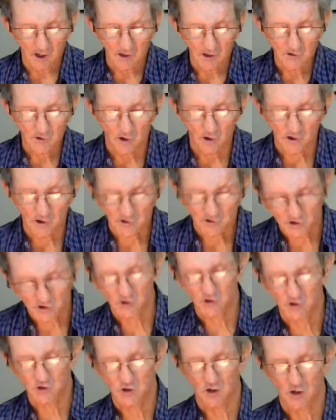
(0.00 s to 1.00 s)

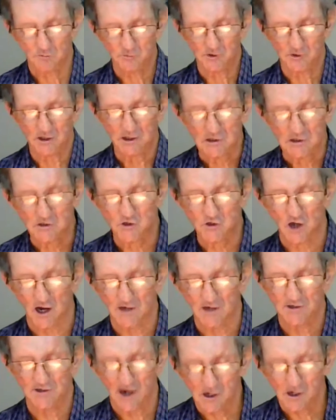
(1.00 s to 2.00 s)
last stop
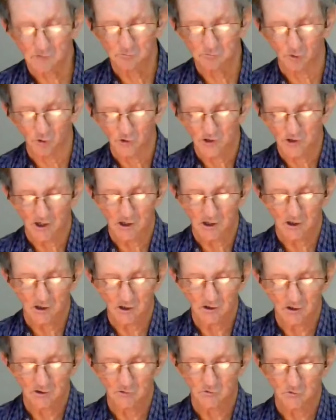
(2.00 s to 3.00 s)
inside our border
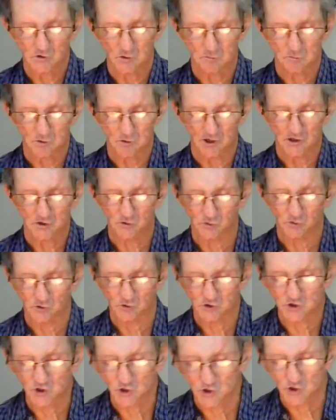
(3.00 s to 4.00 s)
was a place
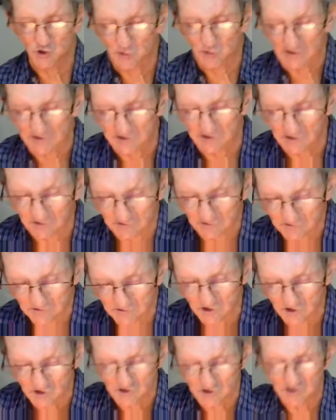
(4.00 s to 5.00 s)
called Chizwiti,
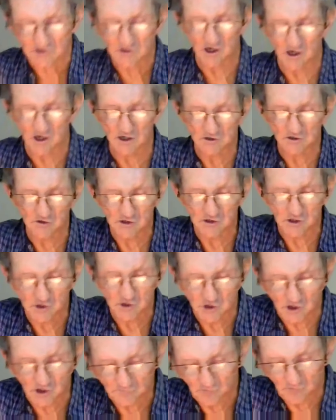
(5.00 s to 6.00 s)
just inside
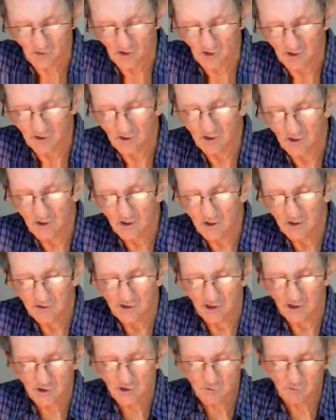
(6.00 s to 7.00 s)
Rhodesia.
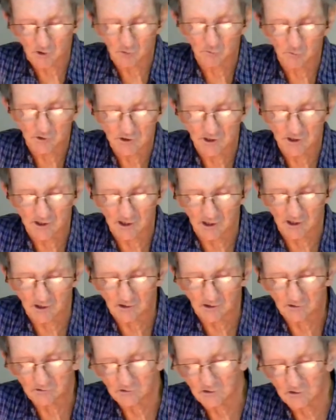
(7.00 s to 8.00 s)
That's where we did
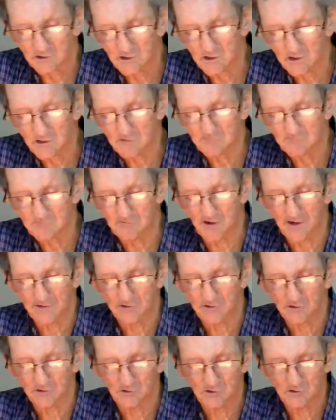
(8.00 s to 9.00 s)
our
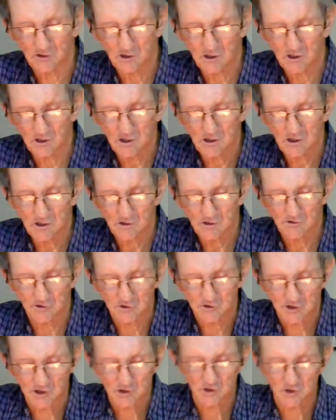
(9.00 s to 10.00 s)
final
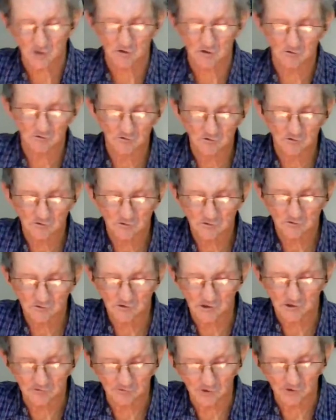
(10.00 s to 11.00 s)
Rhodesian
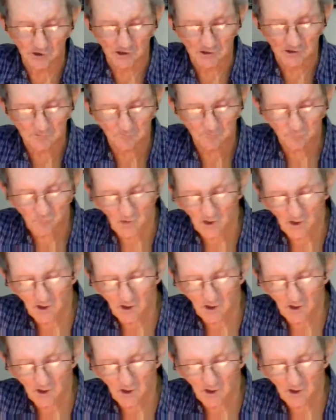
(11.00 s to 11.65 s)
refueling.